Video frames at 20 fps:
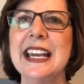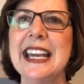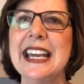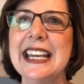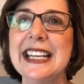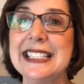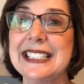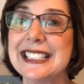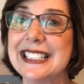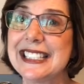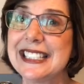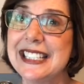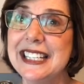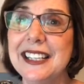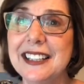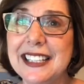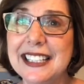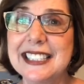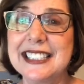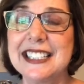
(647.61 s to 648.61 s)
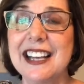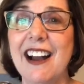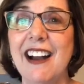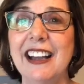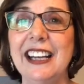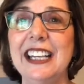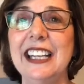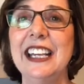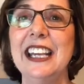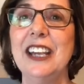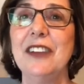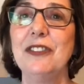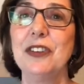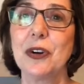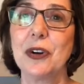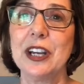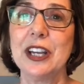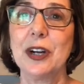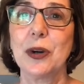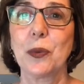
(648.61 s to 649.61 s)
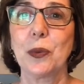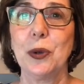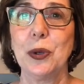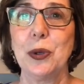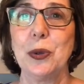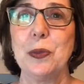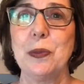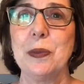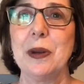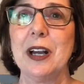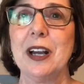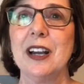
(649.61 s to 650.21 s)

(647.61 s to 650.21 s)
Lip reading: It's still exciting if you're in a room